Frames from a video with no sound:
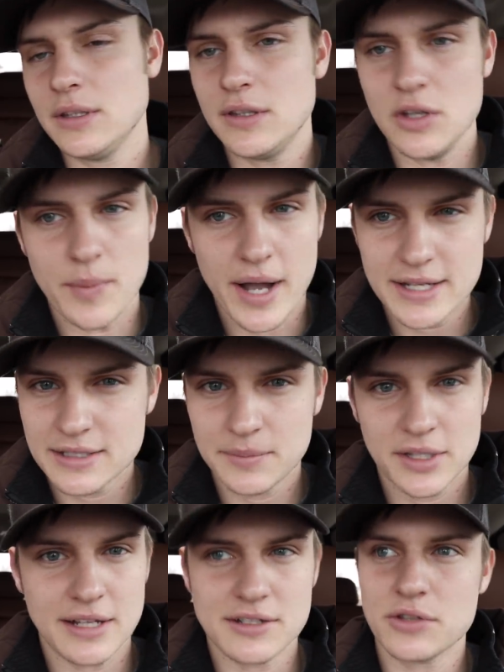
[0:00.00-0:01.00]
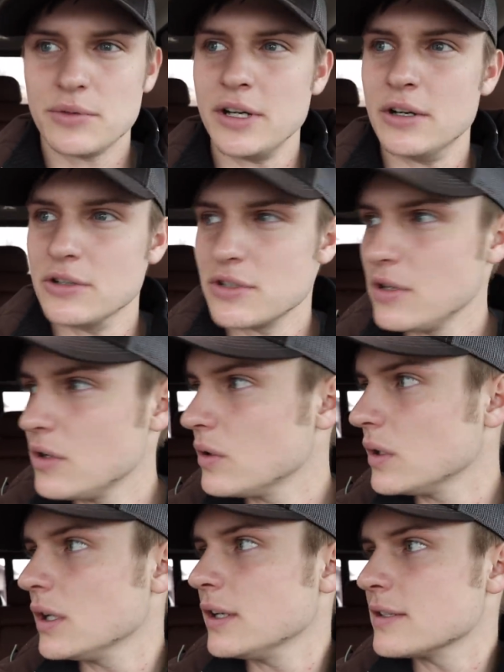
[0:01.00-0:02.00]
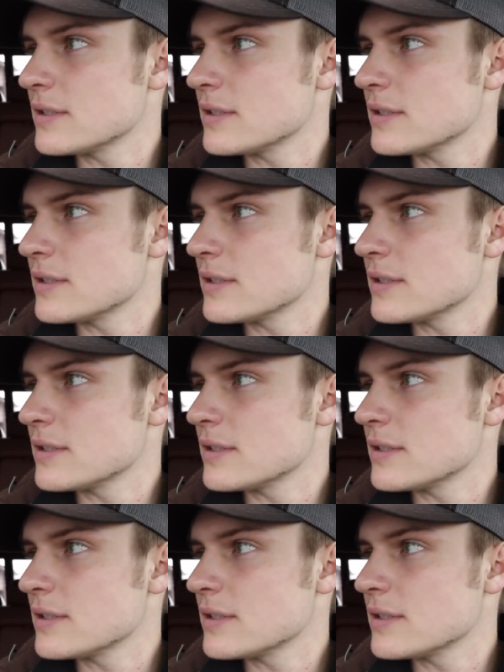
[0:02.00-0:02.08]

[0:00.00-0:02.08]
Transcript: do you buy something that's 3 years newer?